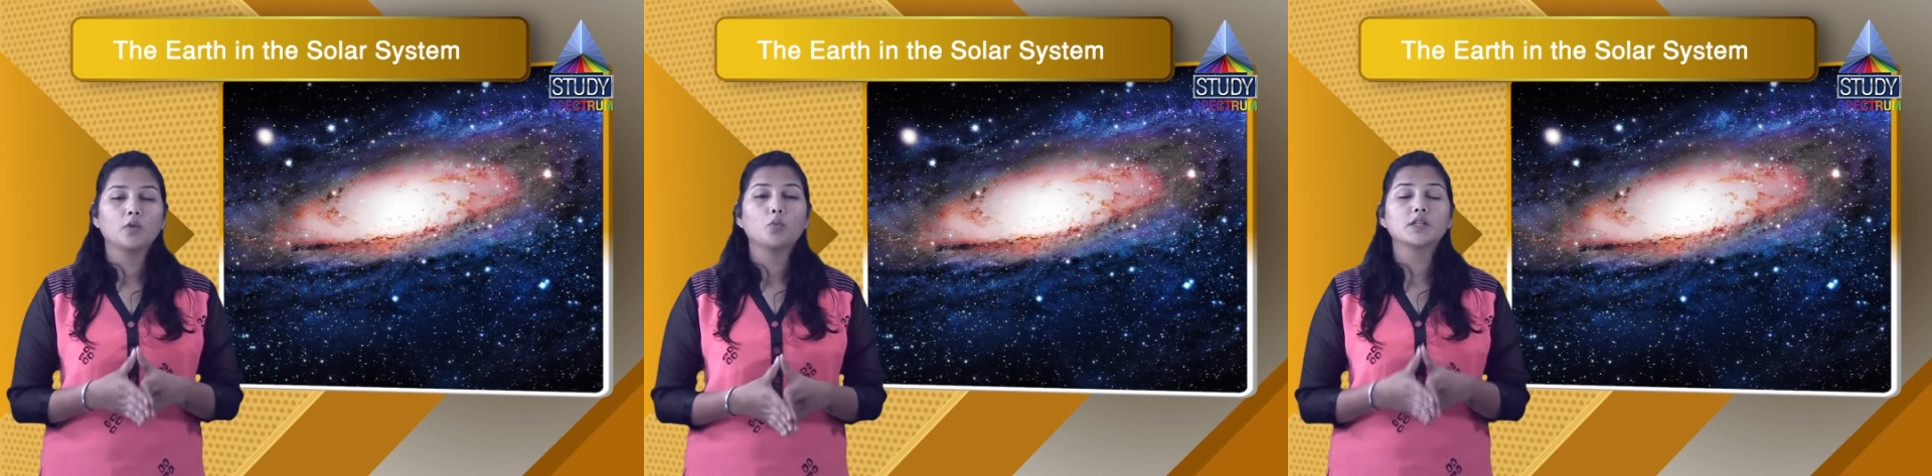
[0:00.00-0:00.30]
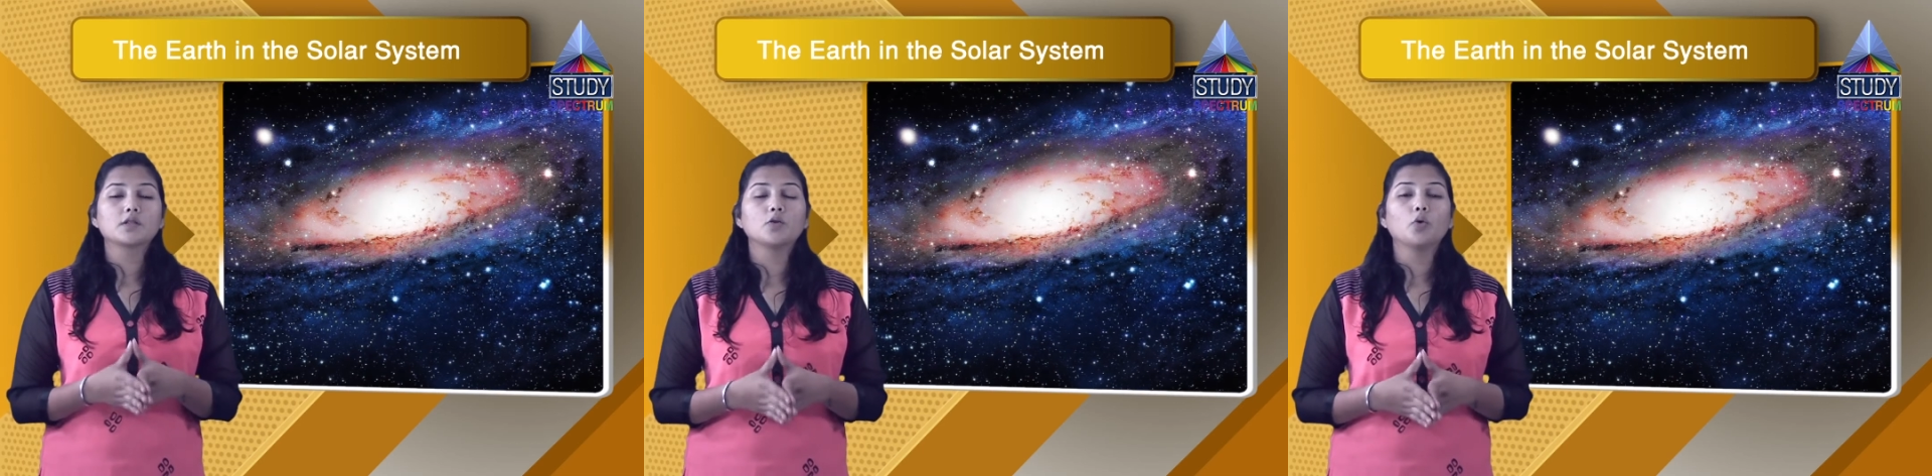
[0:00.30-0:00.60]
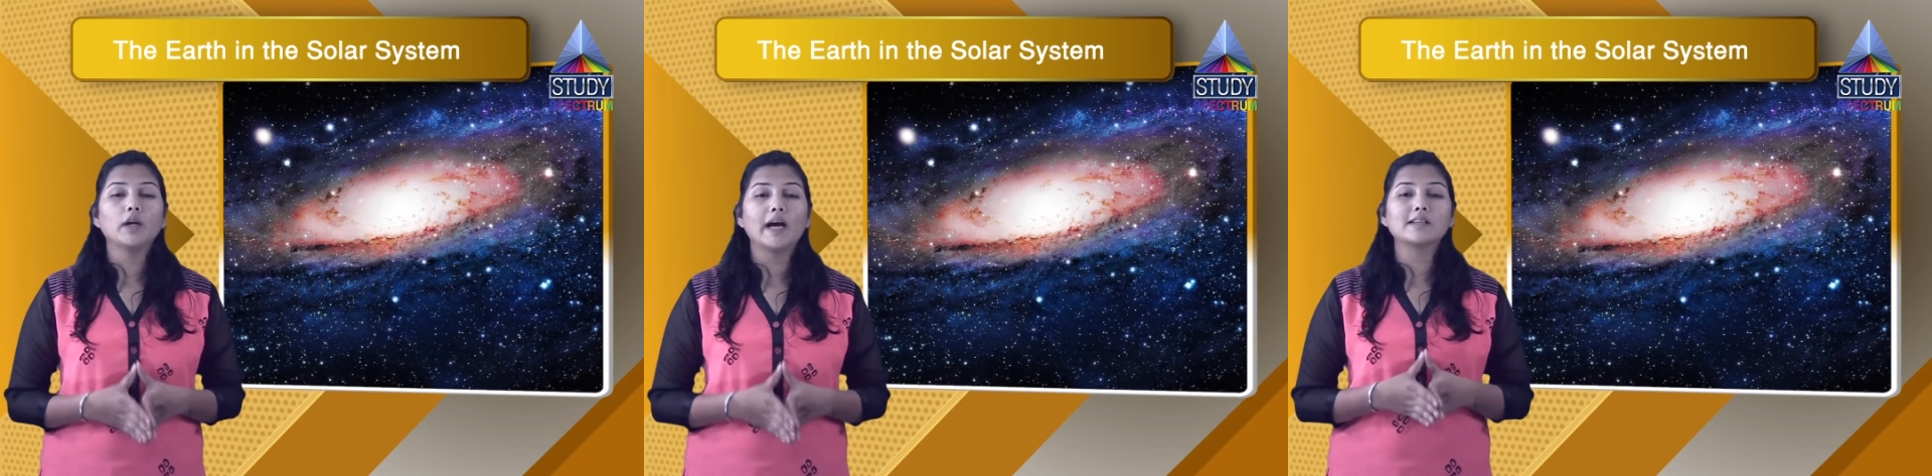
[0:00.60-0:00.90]
which is
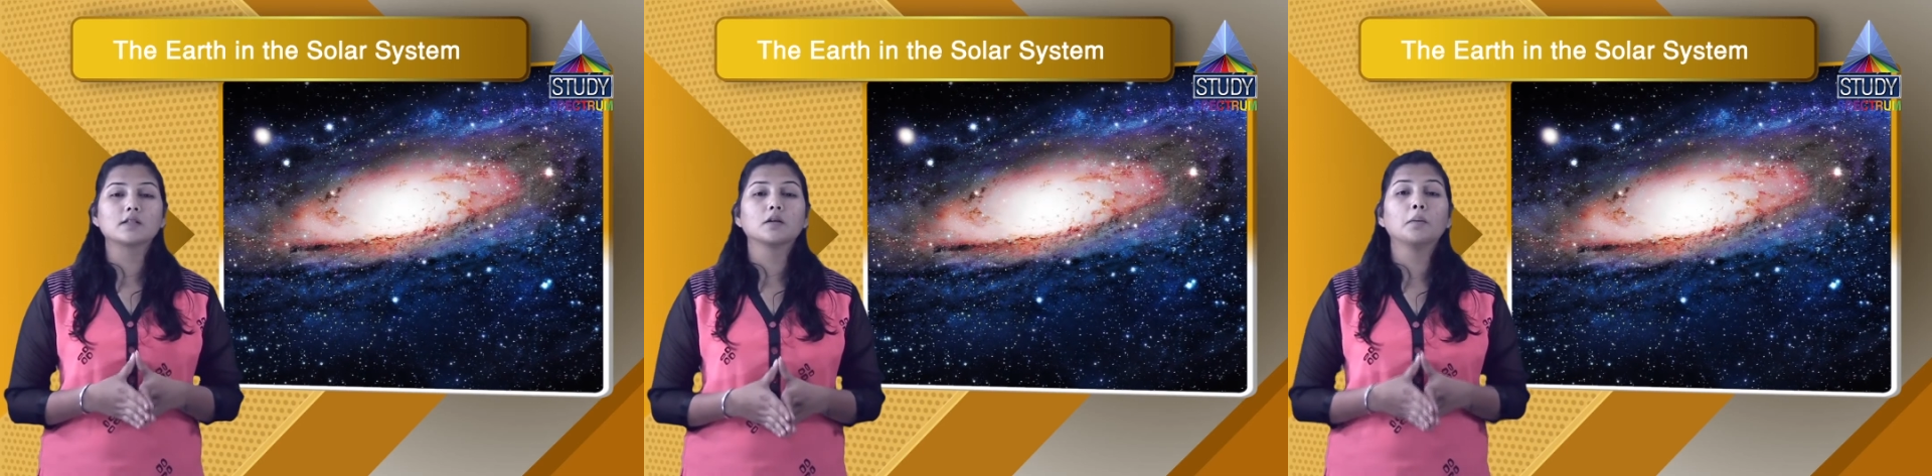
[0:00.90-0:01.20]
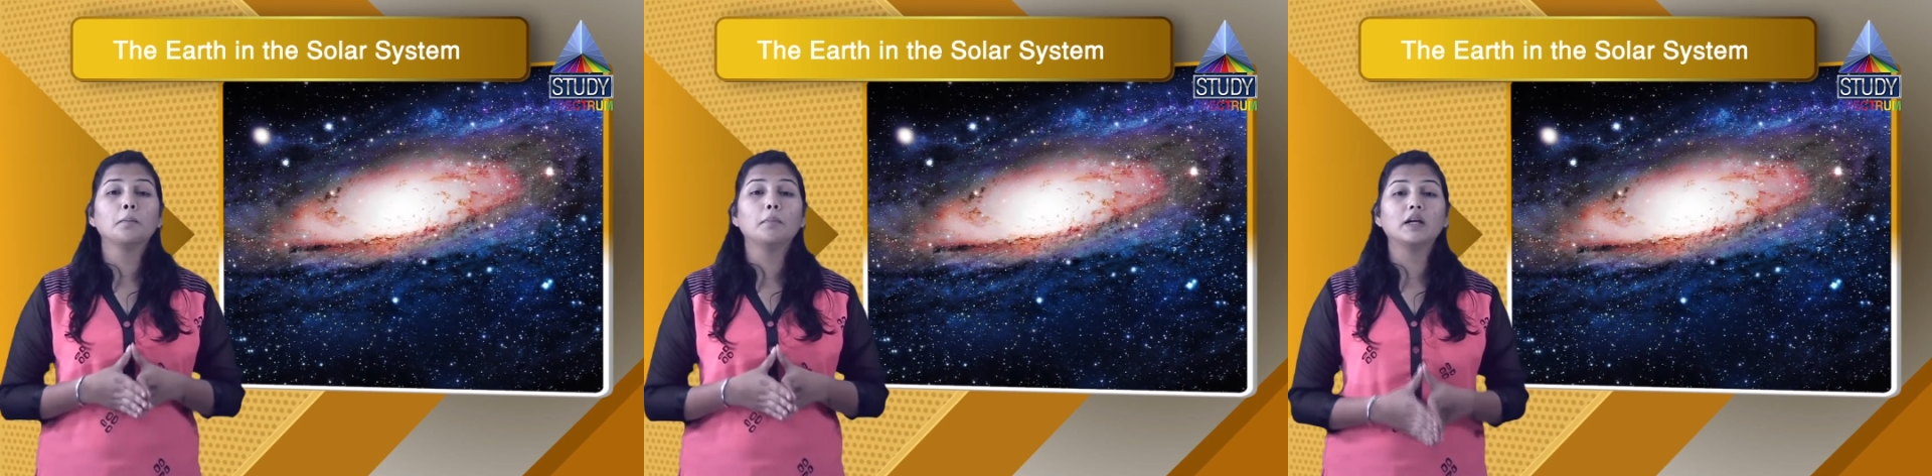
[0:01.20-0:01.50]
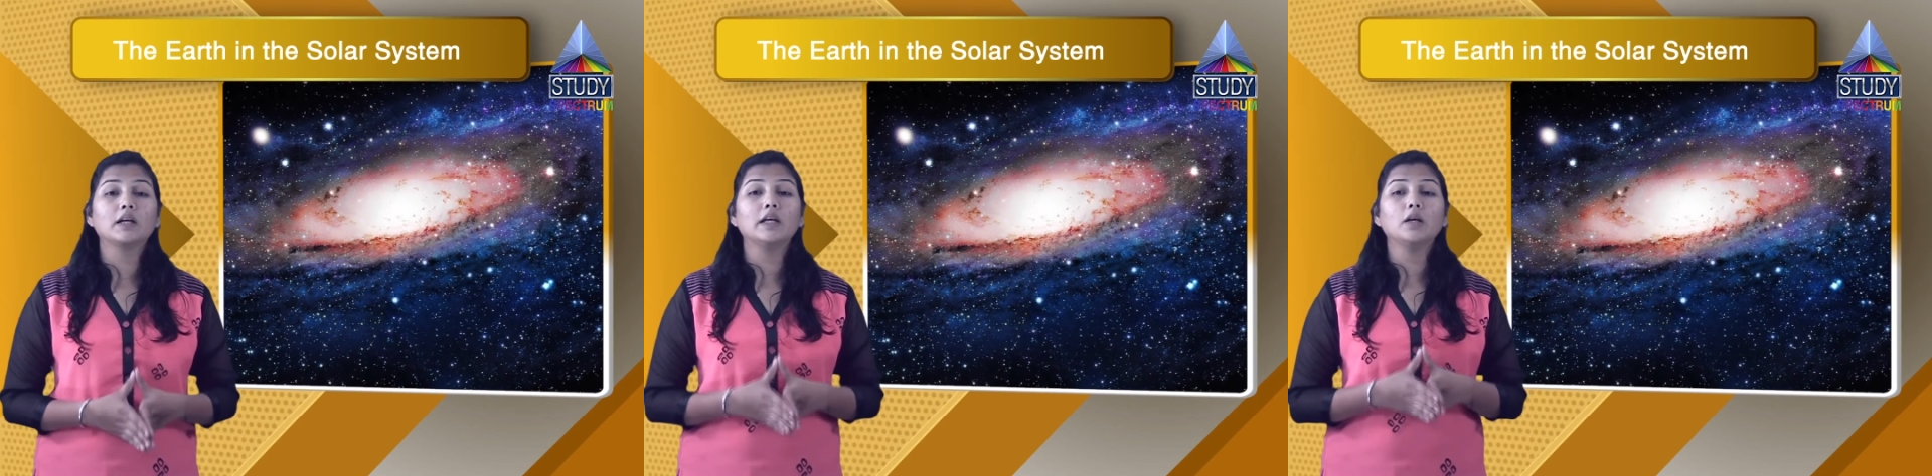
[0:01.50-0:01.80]
known as the
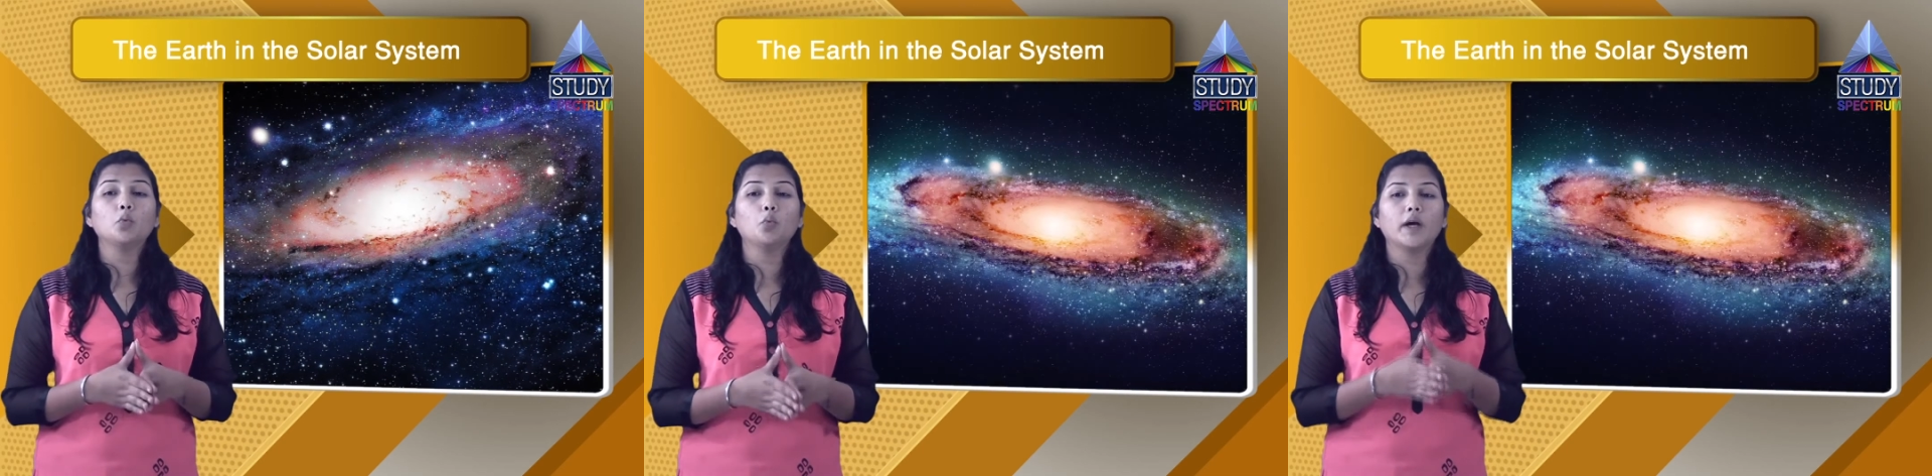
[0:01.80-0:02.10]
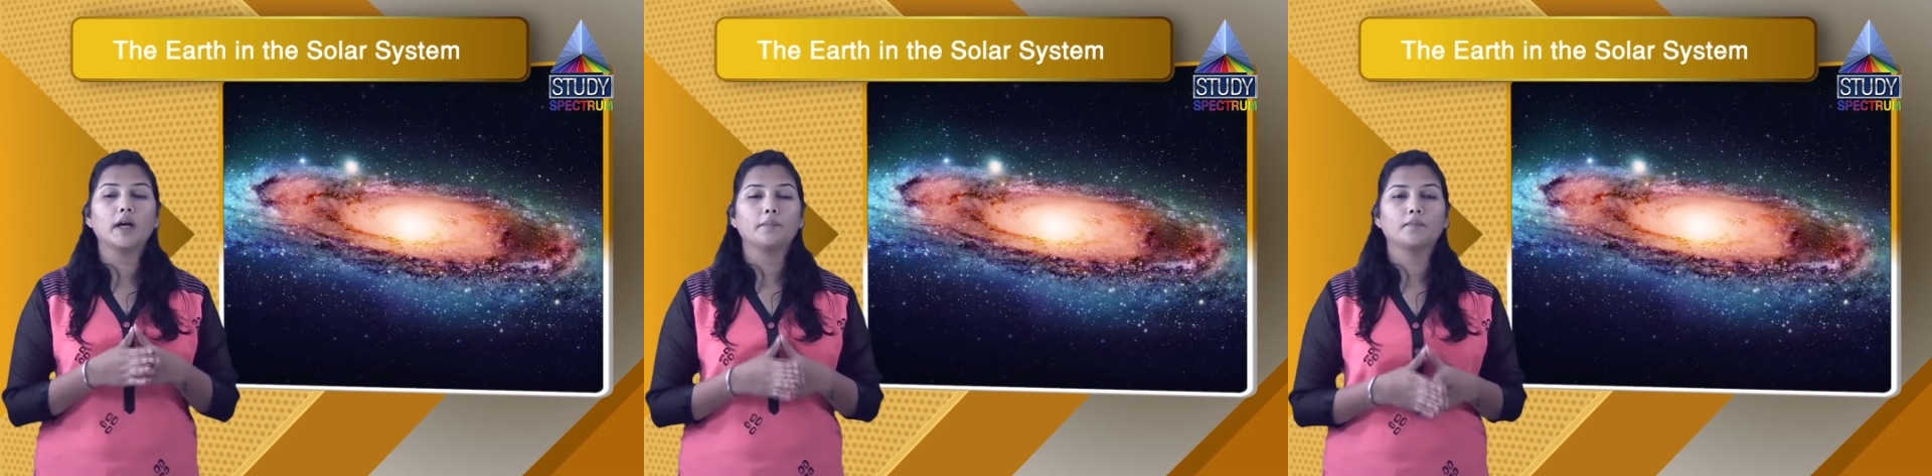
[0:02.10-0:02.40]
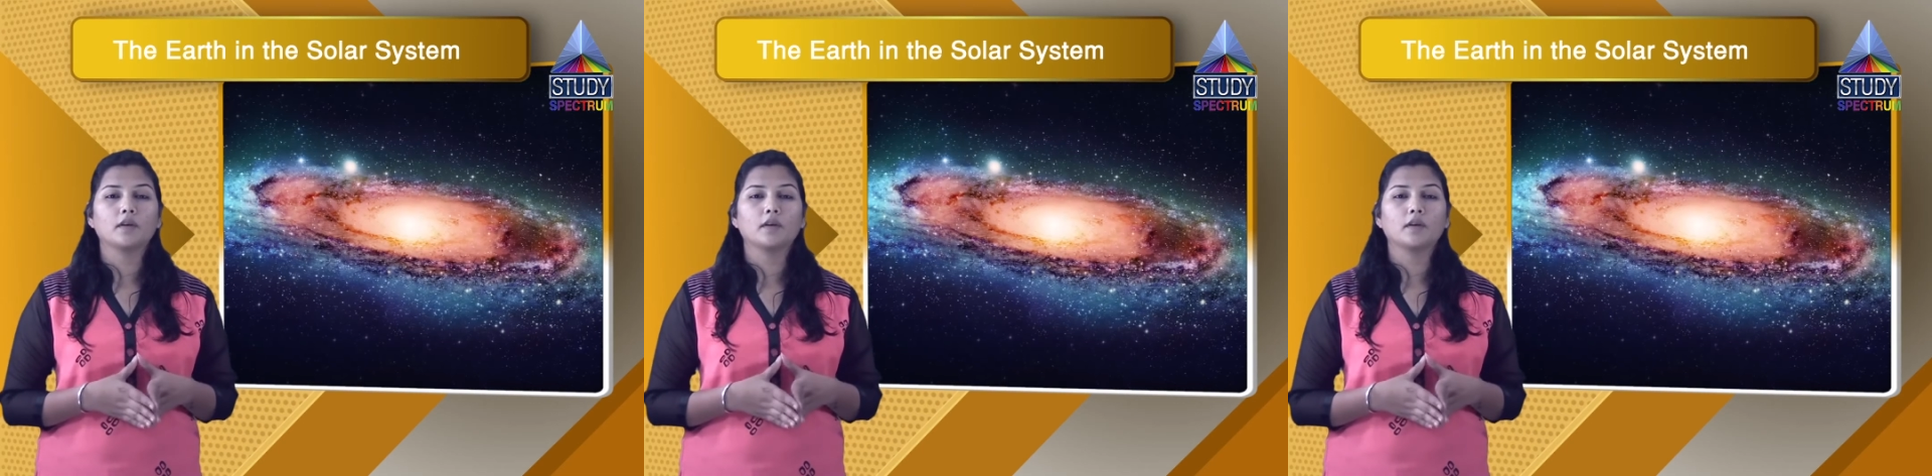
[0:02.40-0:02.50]
Milky Way.